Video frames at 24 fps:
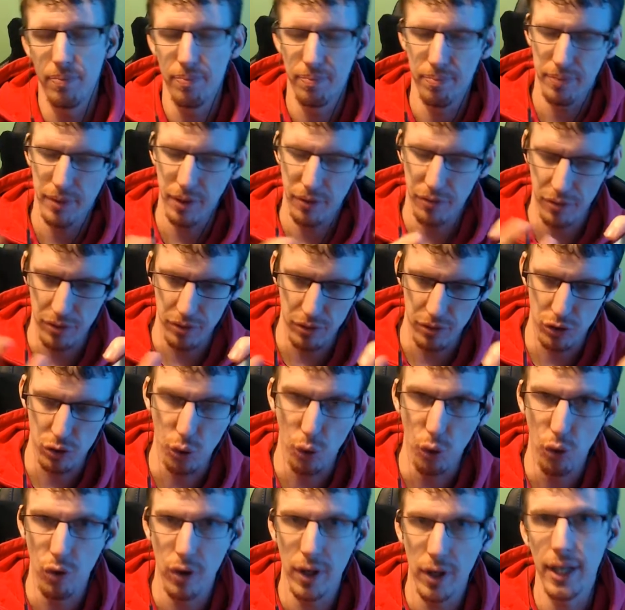different
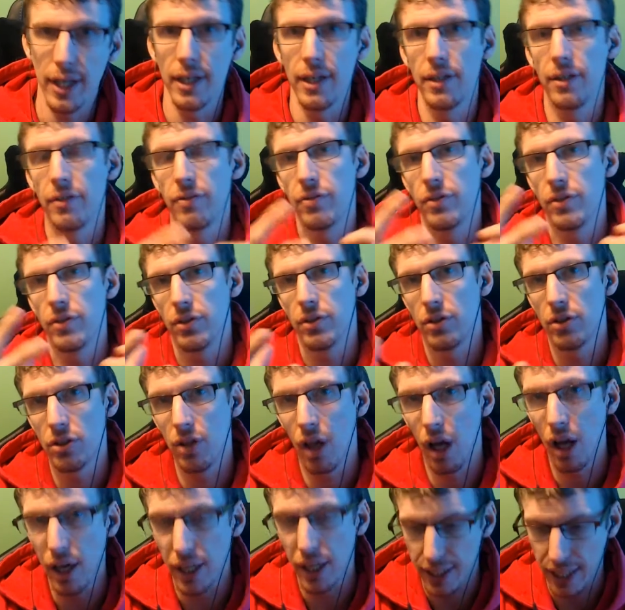story and a different
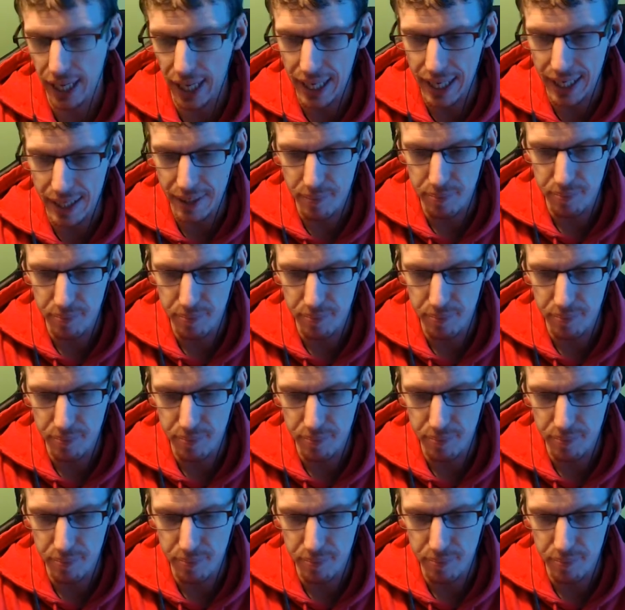style of game.